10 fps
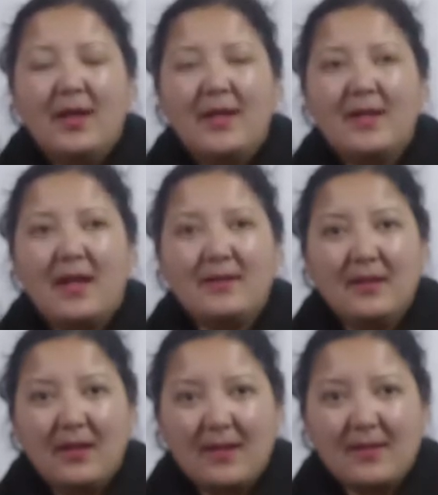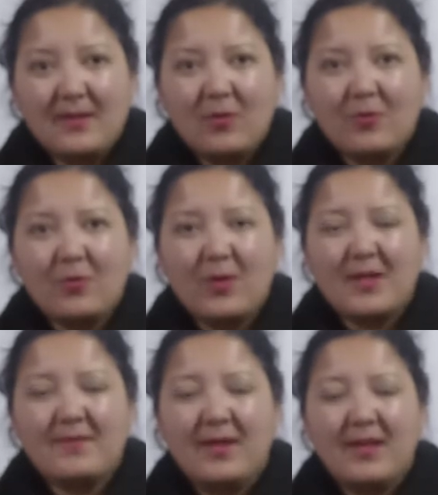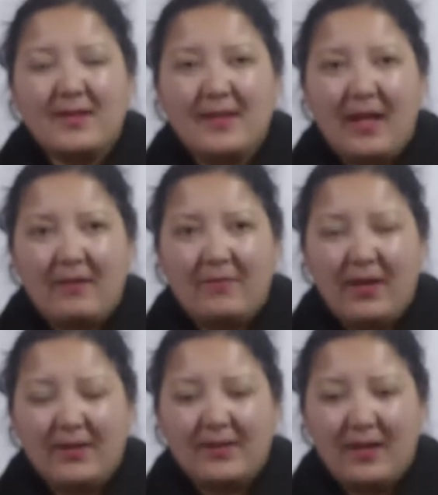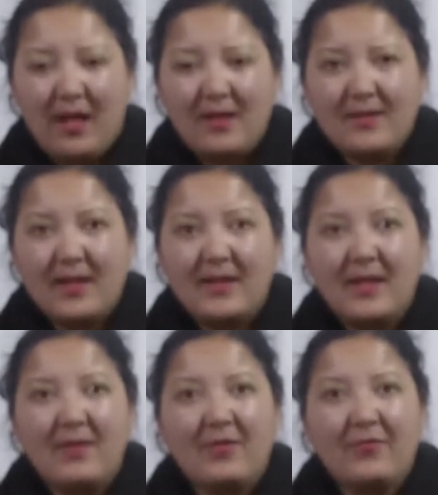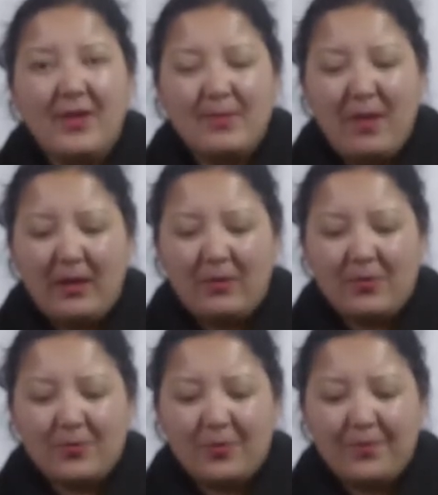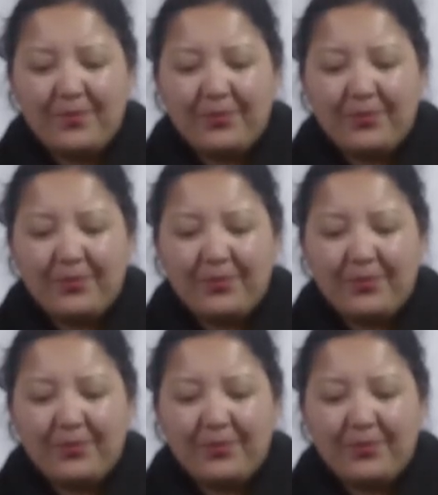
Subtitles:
in other classes also, as well as in Anne Frank's class, and he gave a feedback also.